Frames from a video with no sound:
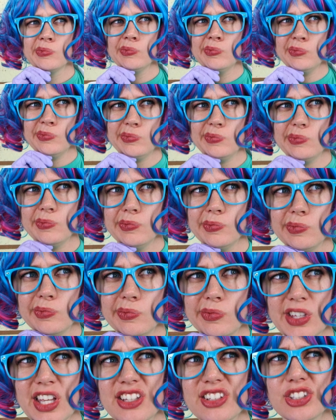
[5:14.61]

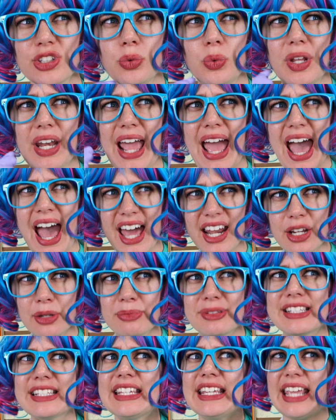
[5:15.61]
Hmm. So when
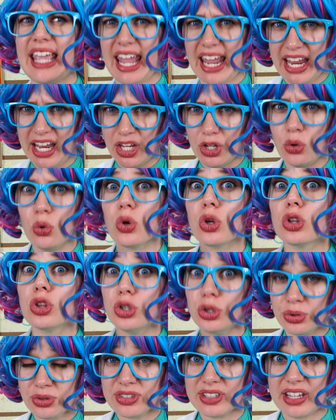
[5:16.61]
atoms gain or
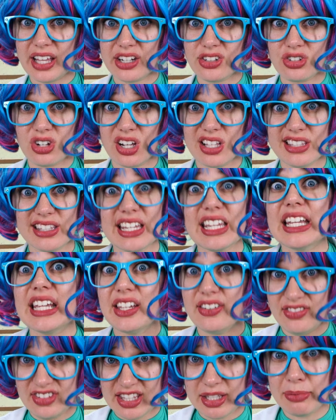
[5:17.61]
lose electrons, it
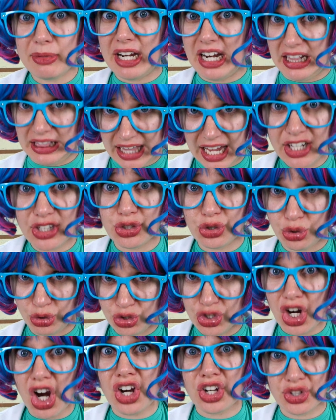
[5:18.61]
gives them an electrical
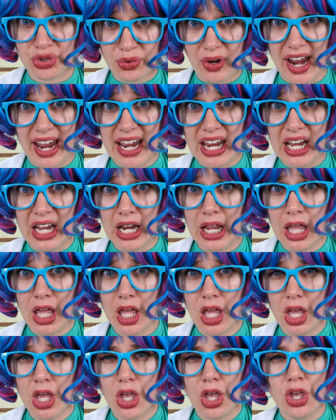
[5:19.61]
charge, right?
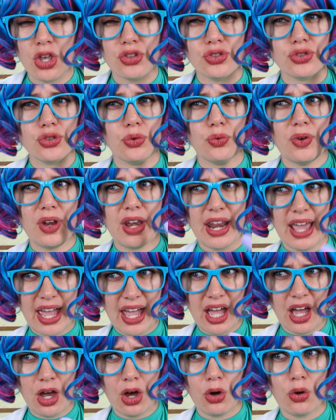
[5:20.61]
So
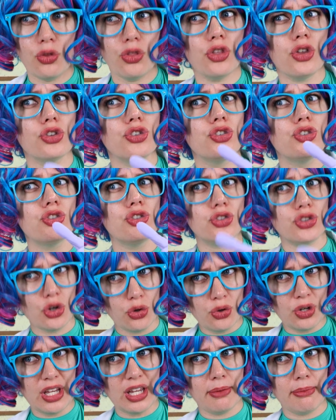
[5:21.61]
now the
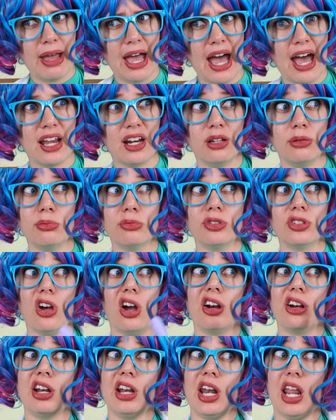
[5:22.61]
sodium atoms
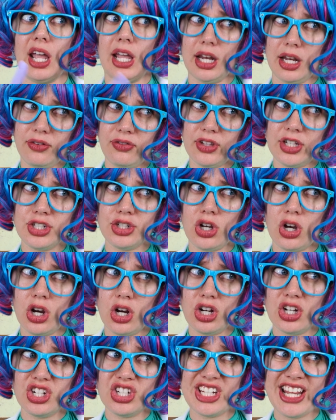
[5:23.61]
are negatively
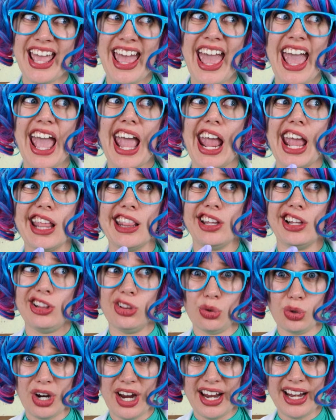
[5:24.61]
charged and the
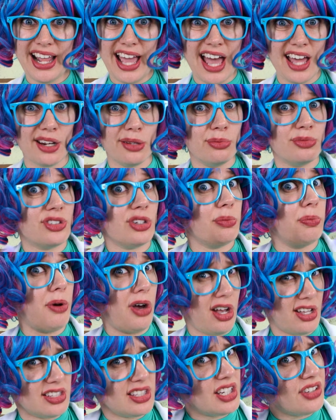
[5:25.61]
chloride atoms are
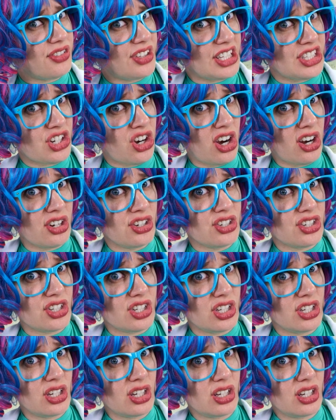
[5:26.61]
positively charged?